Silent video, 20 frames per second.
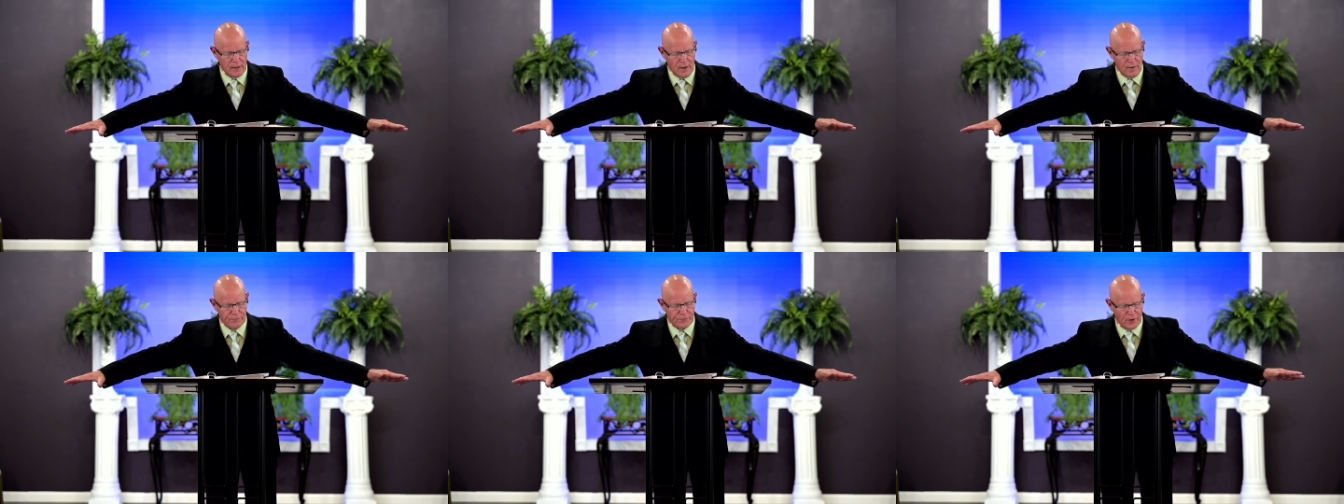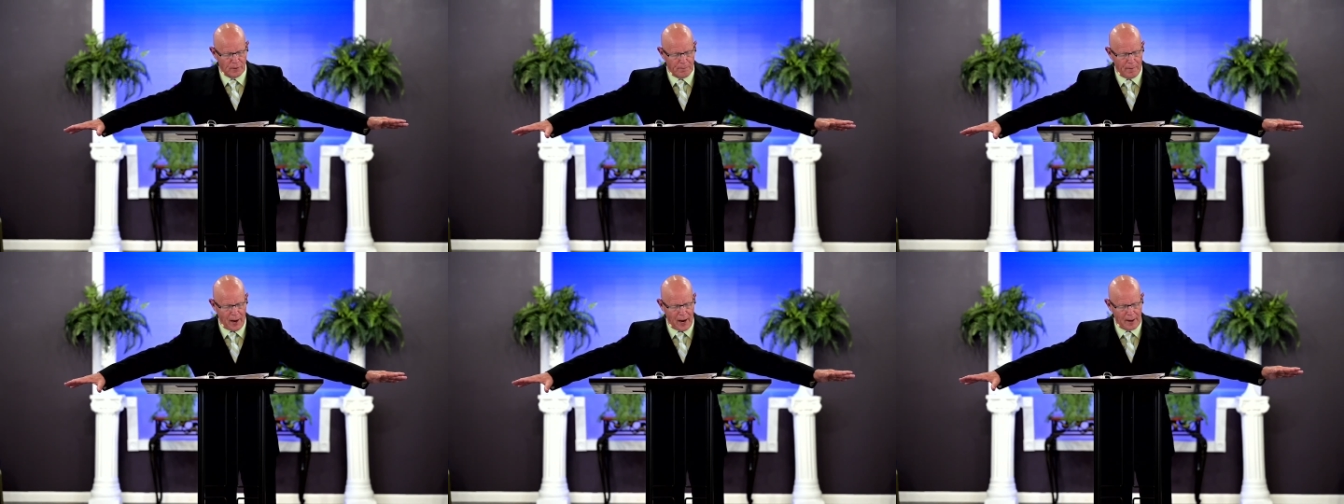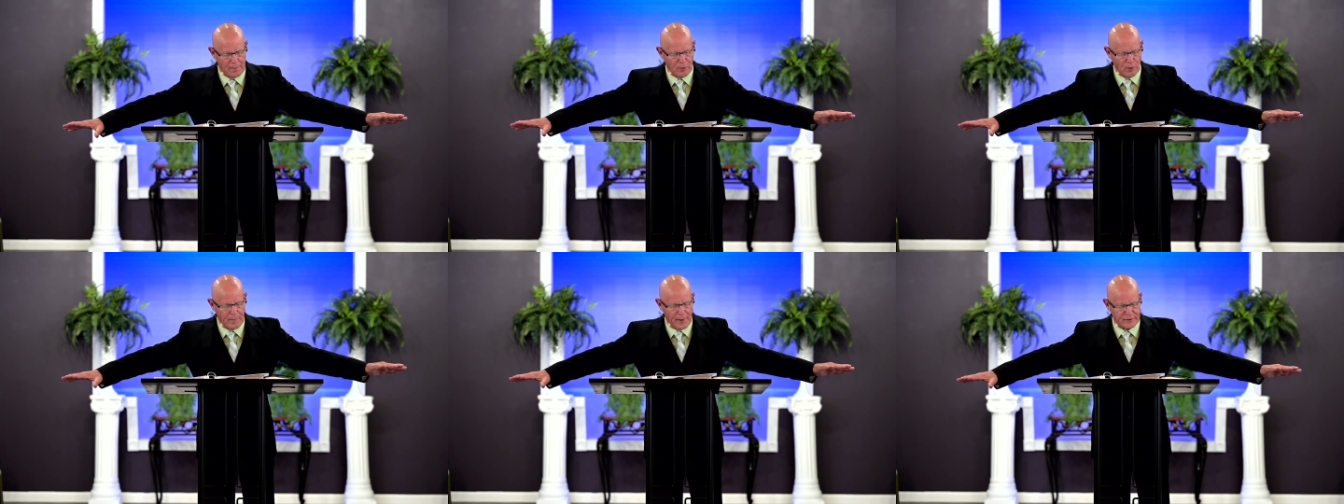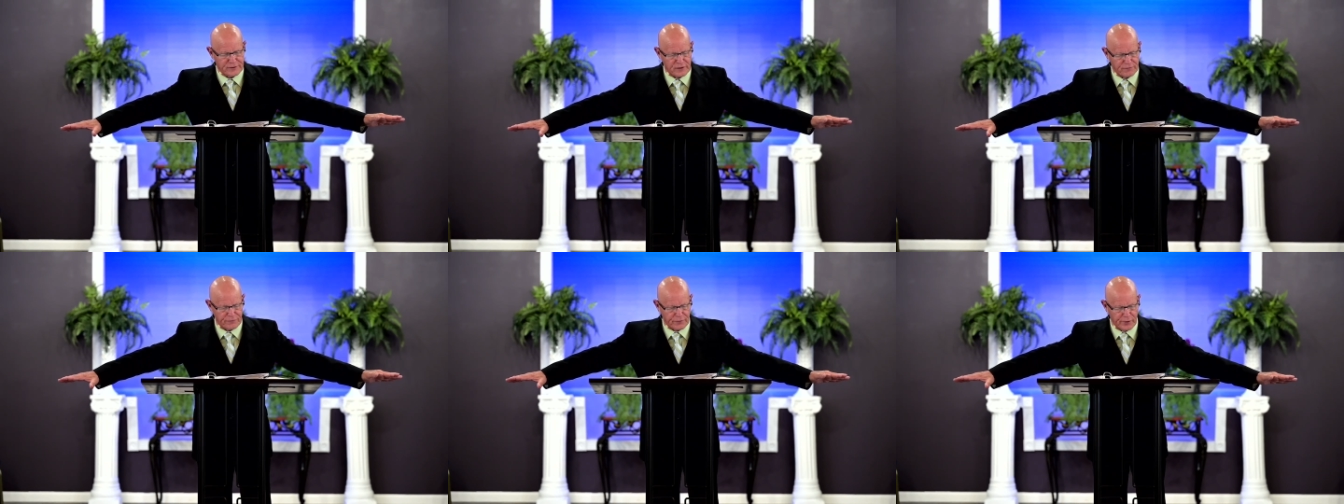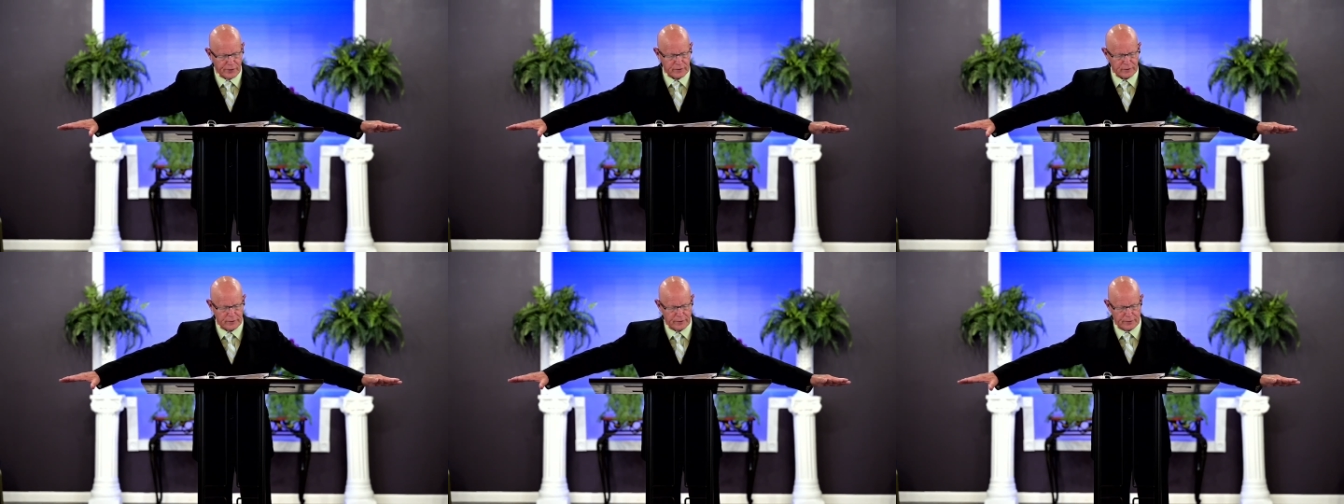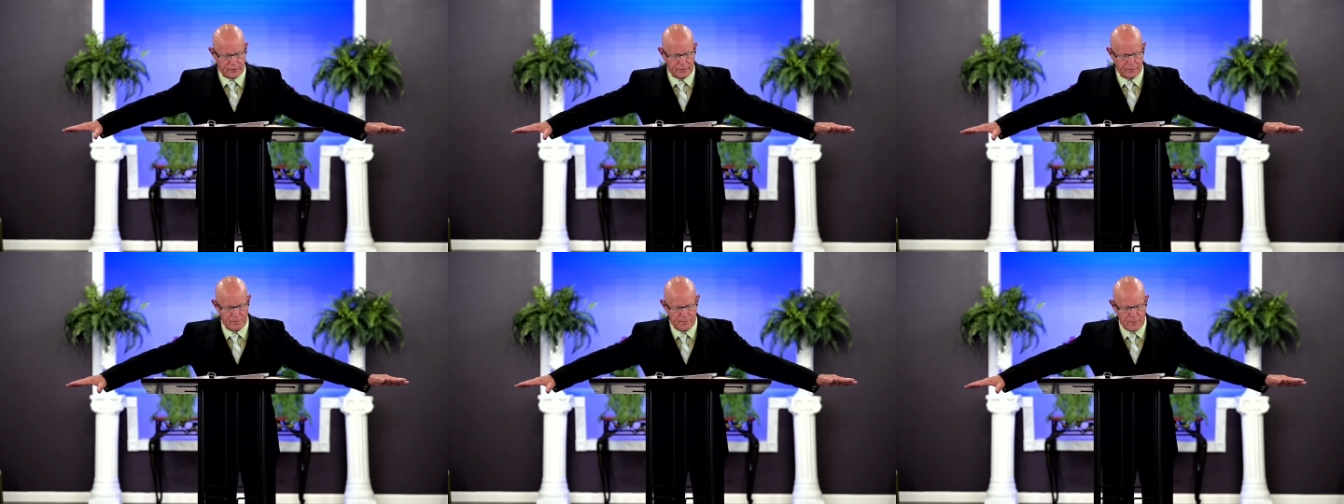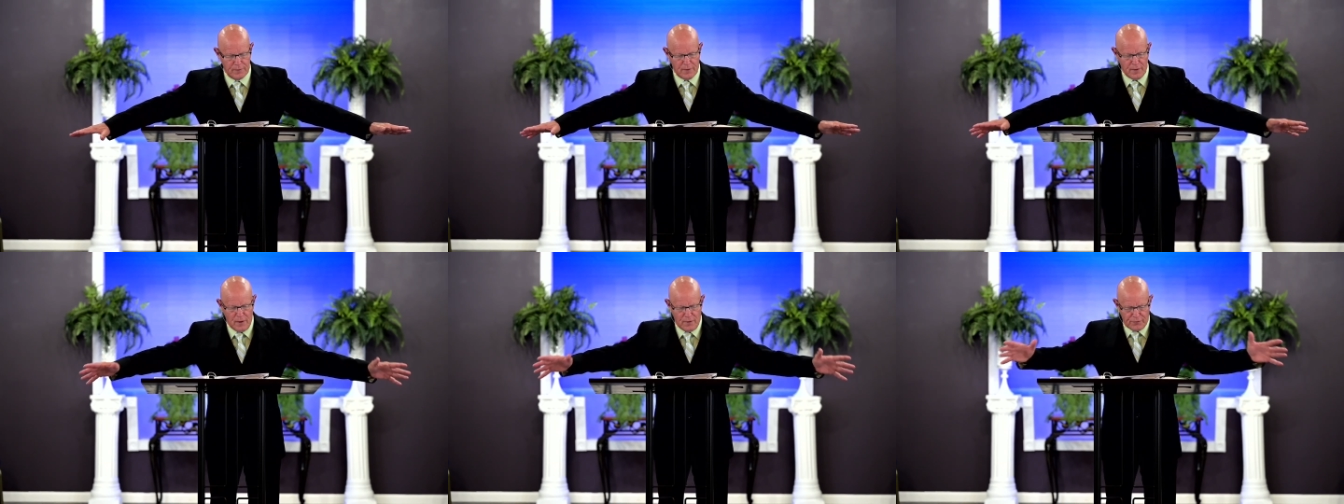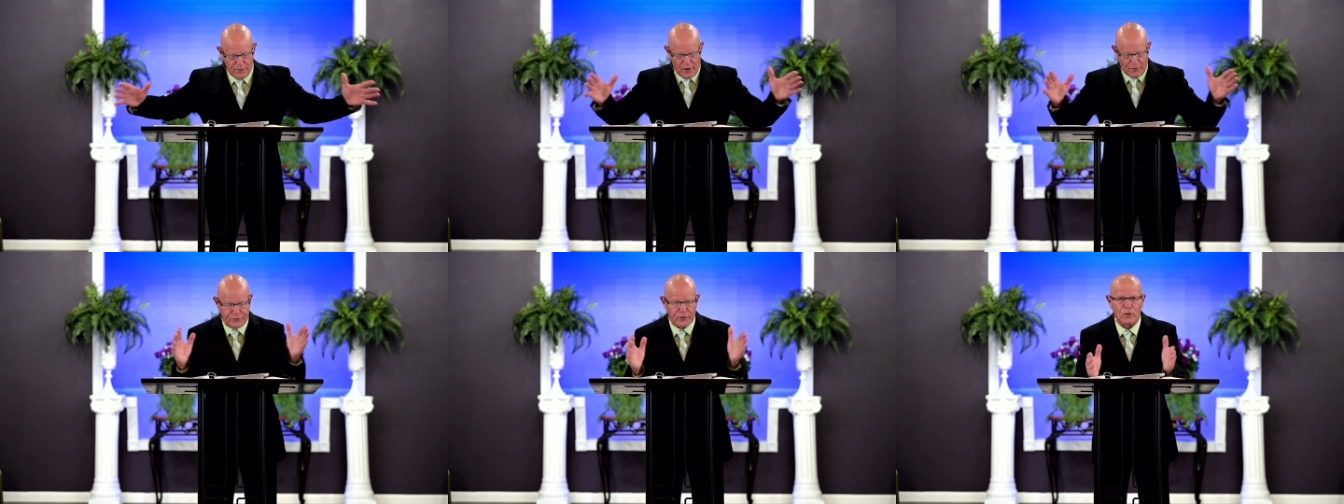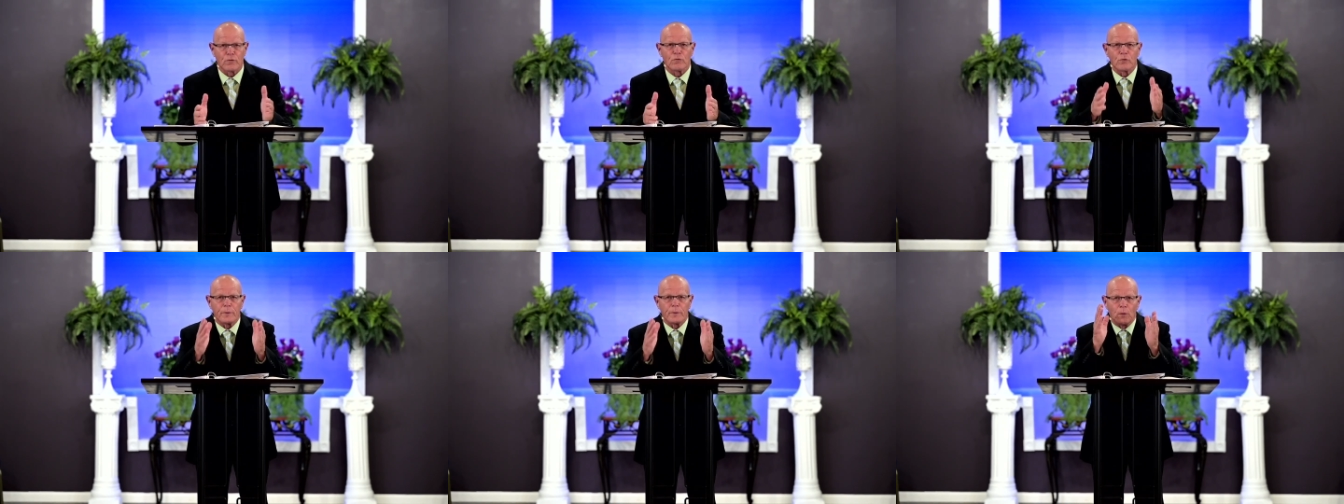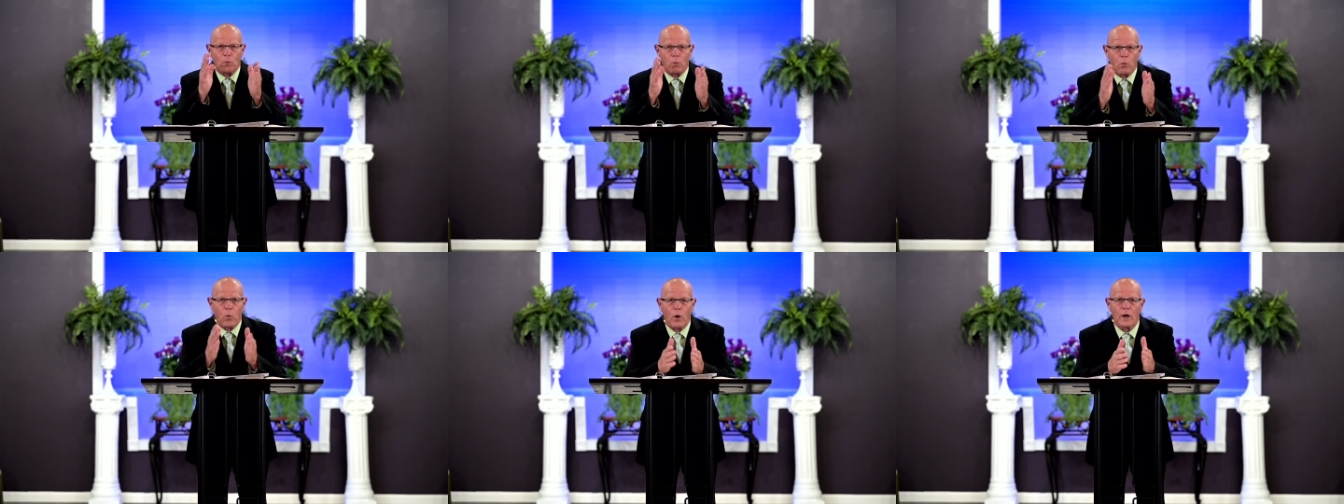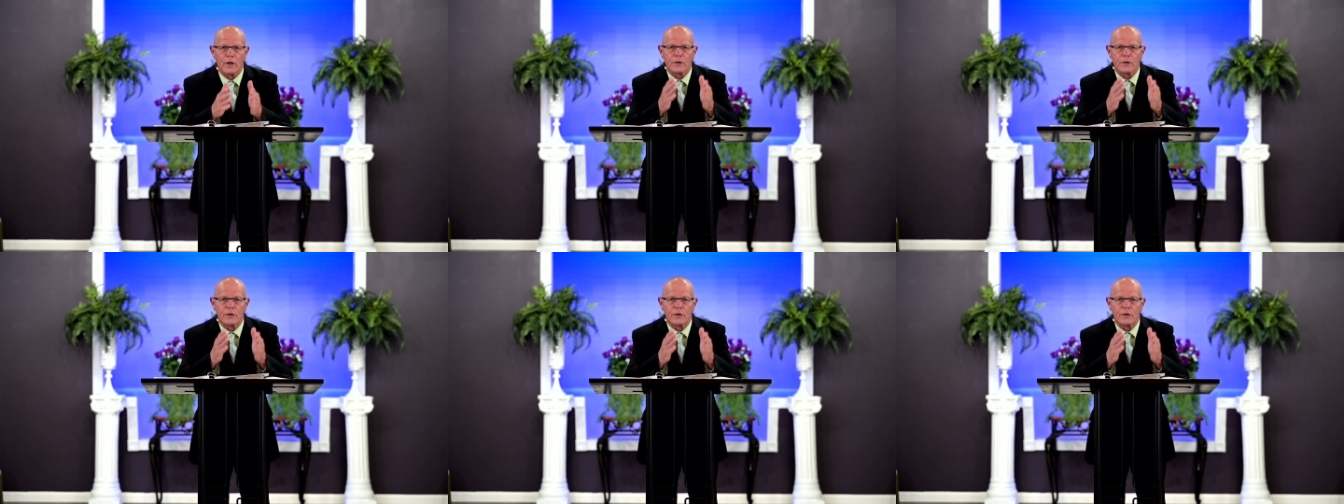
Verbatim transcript: The Bible makes it very clear that there will be one